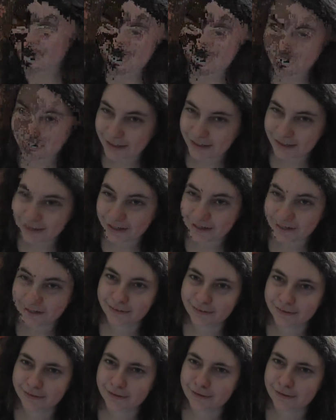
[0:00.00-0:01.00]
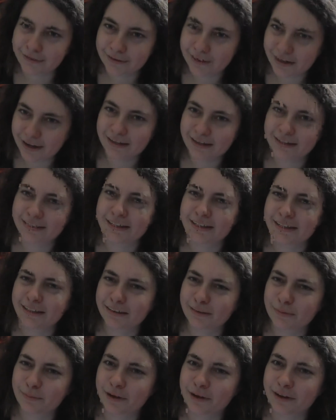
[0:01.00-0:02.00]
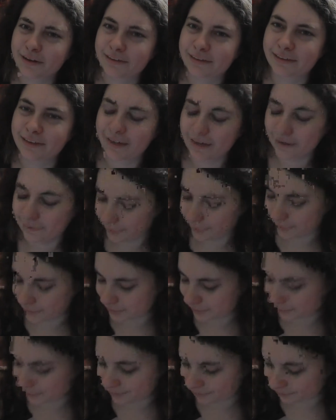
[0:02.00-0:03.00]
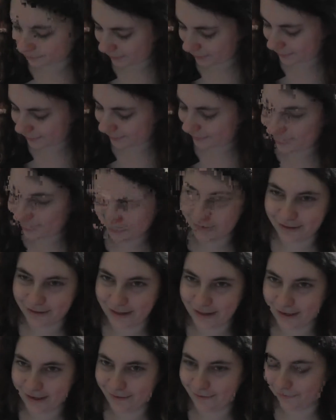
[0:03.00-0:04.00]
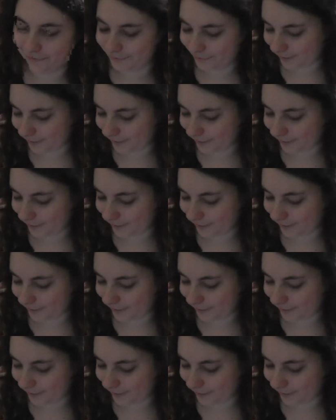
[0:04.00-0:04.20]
Eddie's 19th birthday, which is basically a year after